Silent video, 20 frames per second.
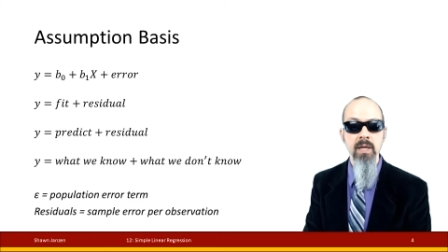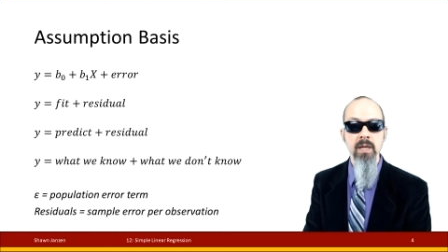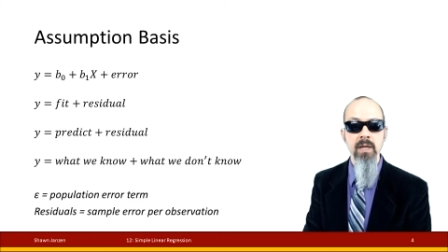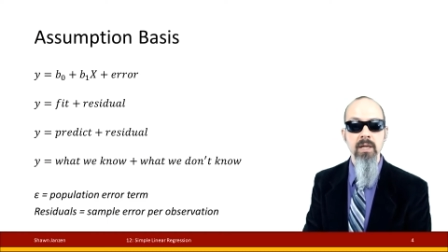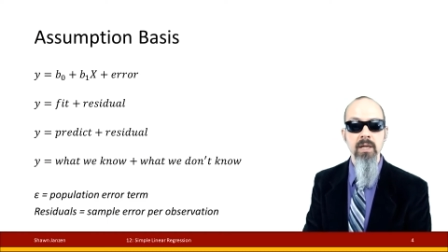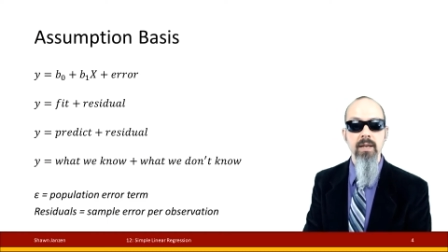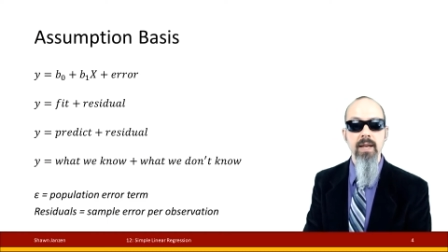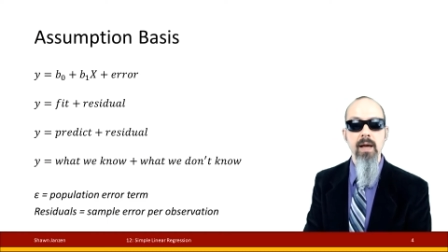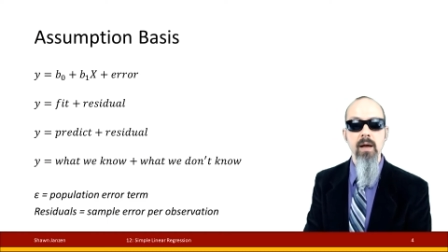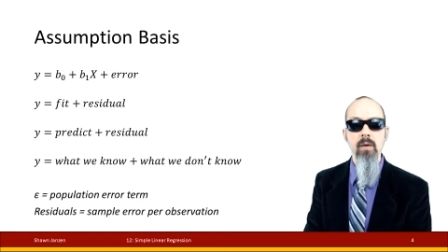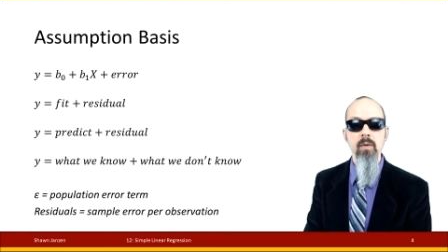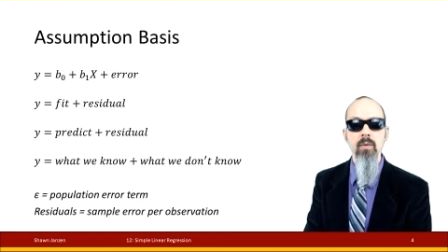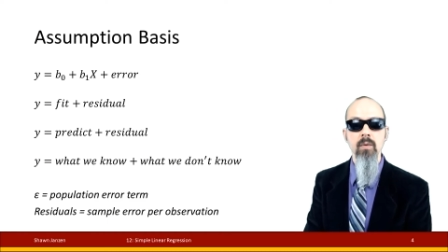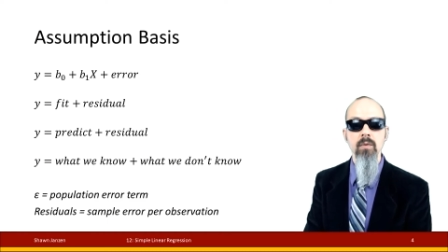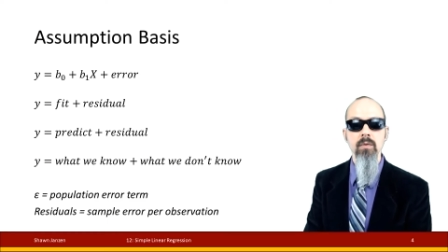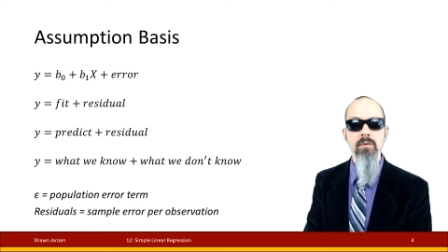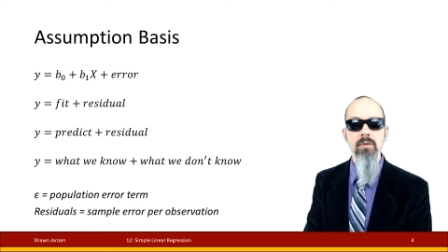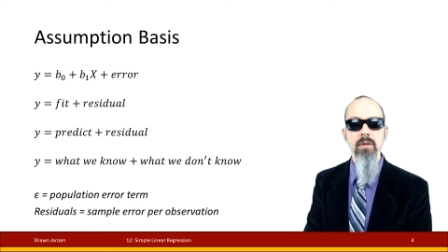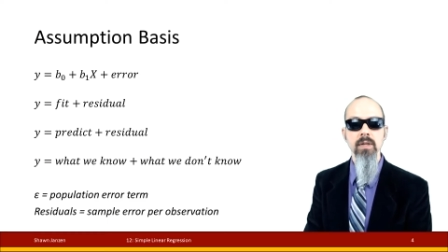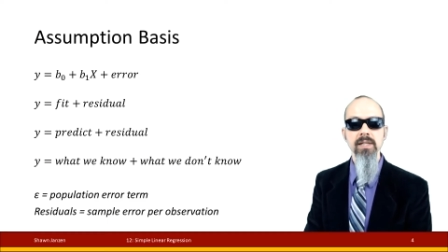Now,
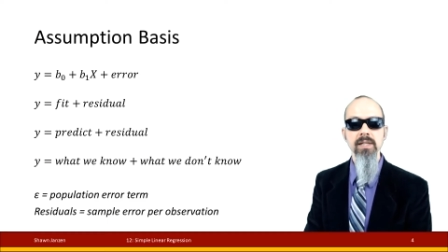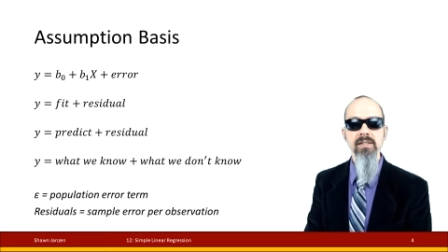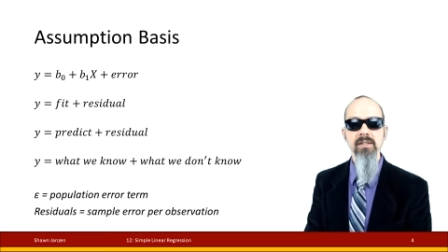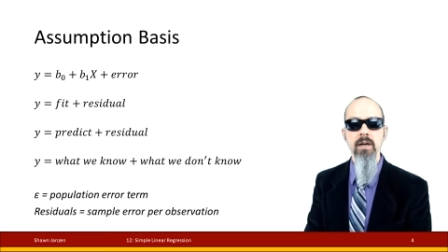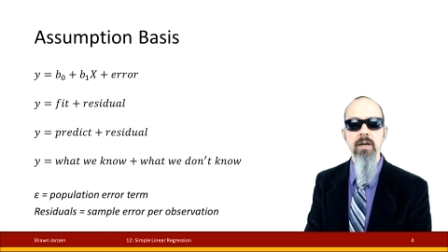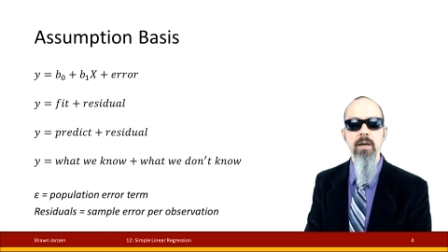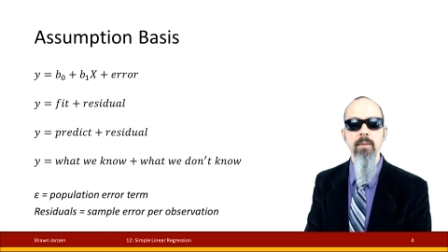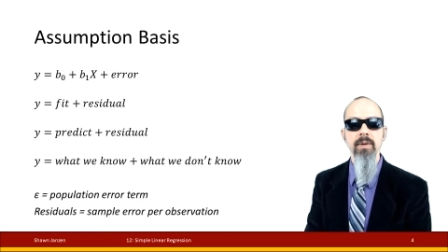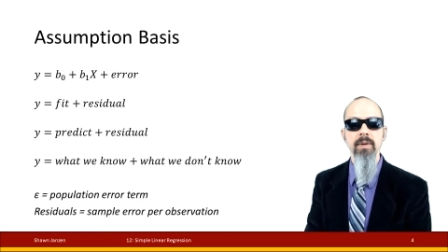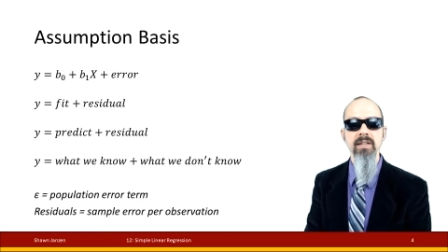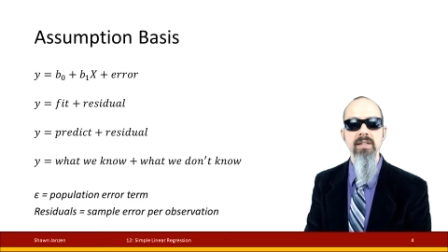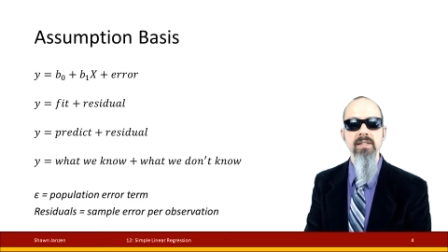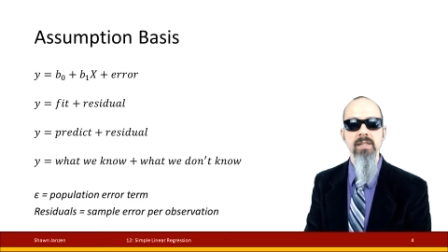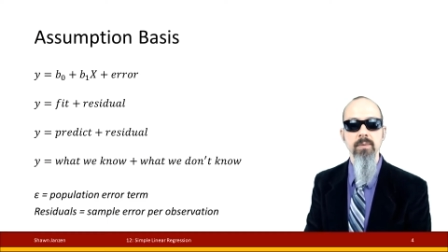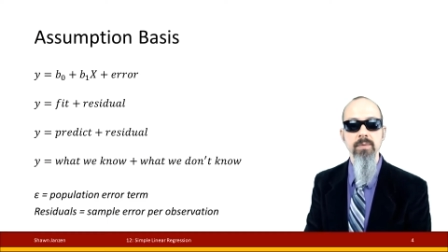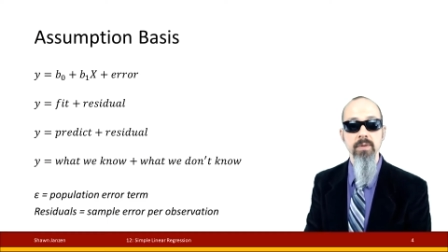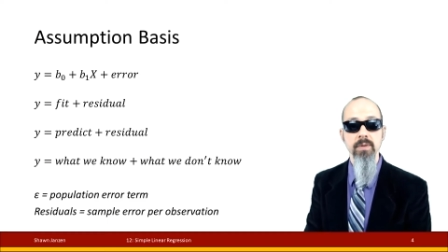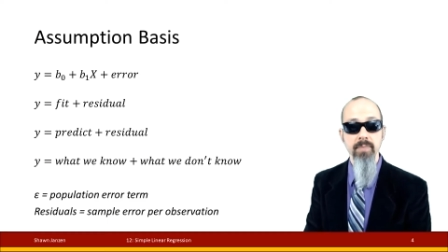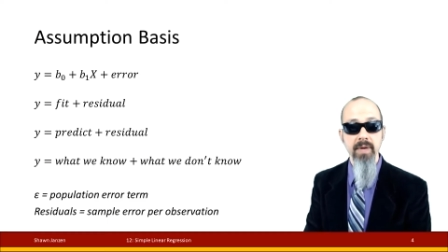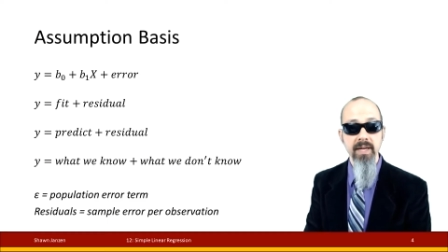let's talk about the
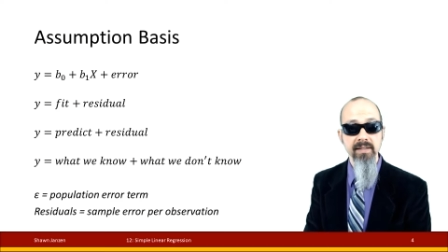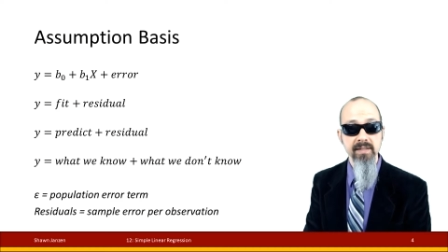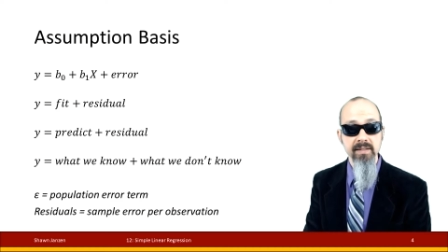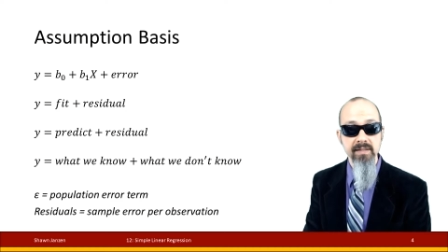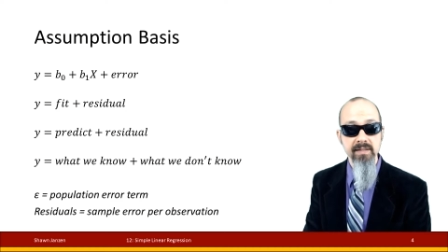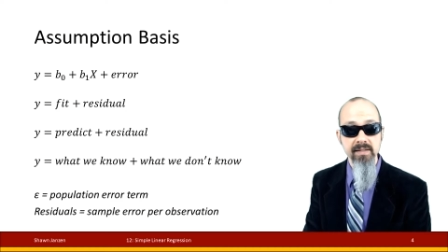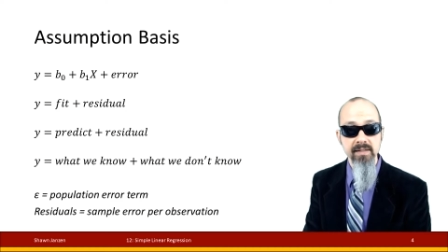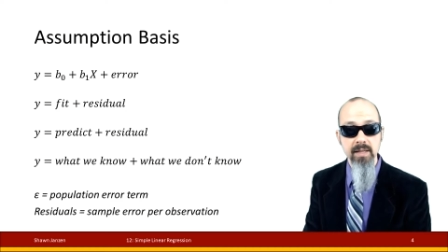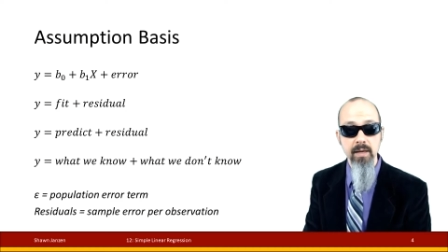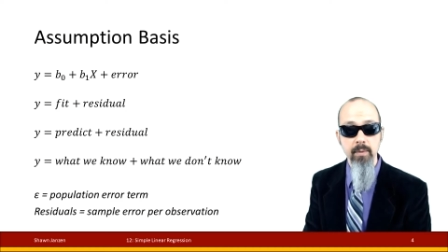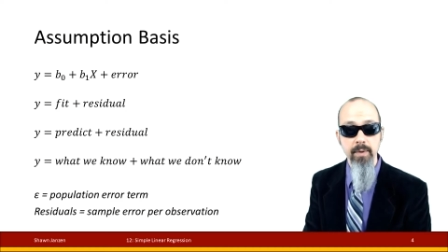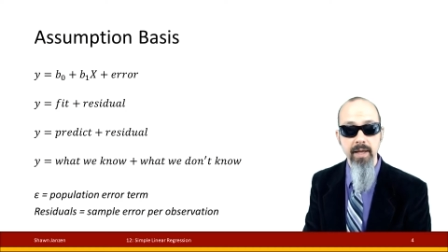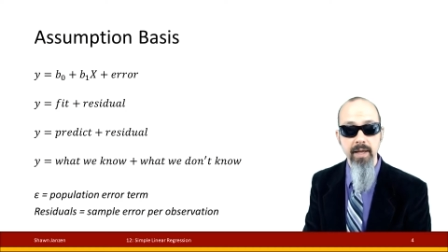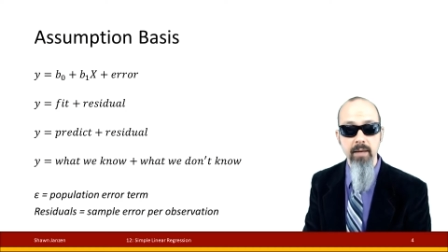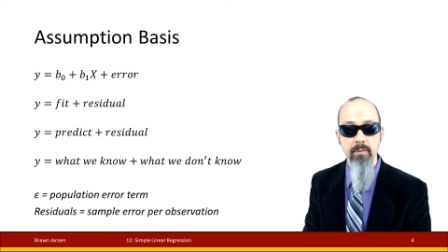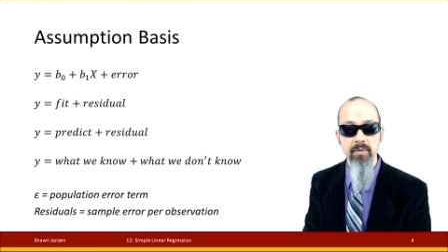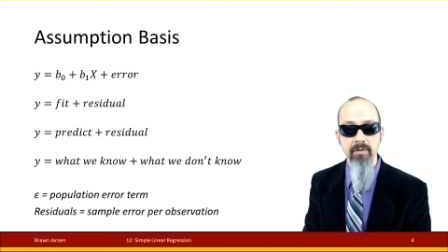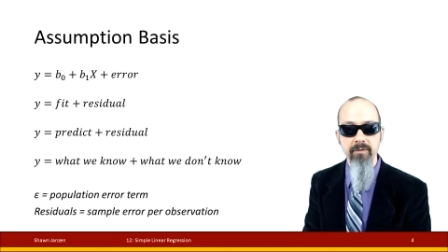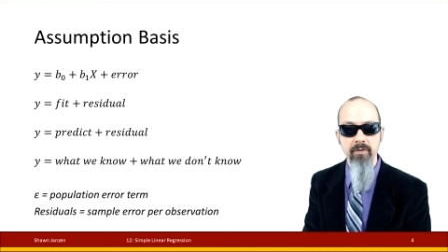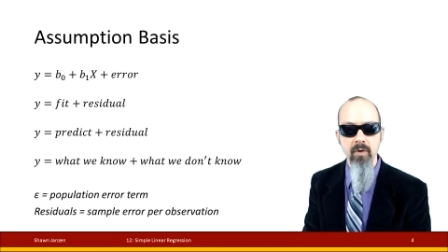assumption basis that we
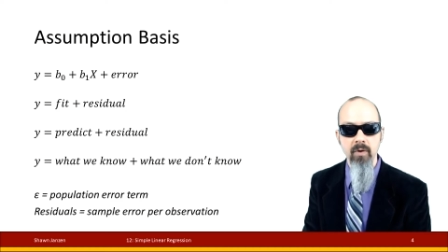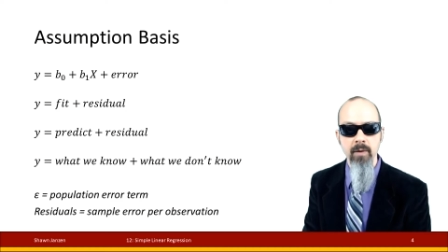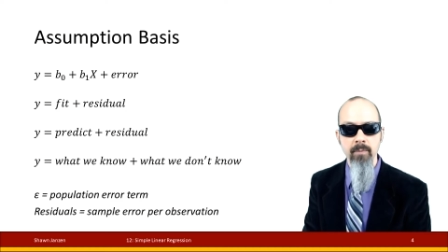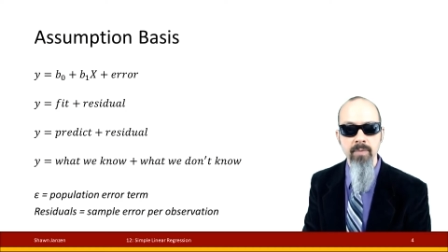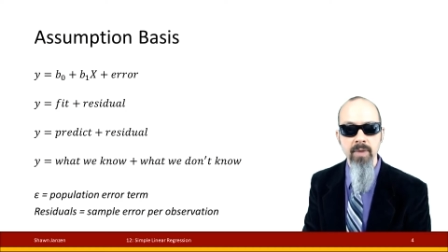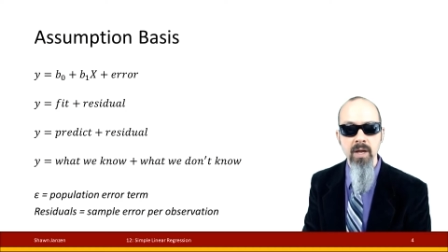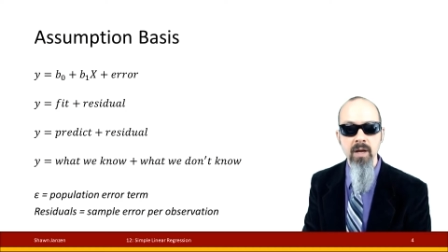had before.